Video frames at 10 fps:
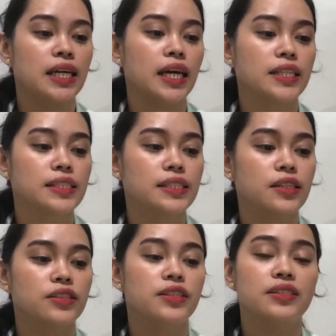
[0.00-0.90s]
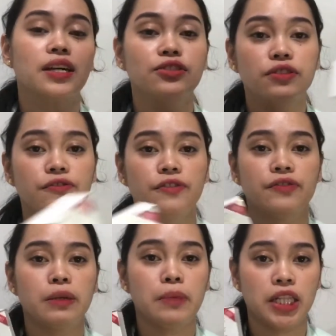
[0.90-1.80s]
It's 650
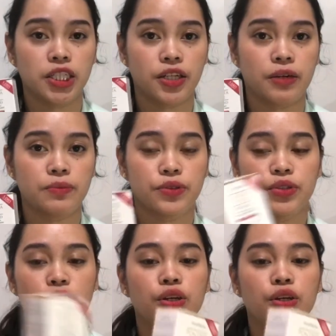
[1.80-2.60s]
milligrams.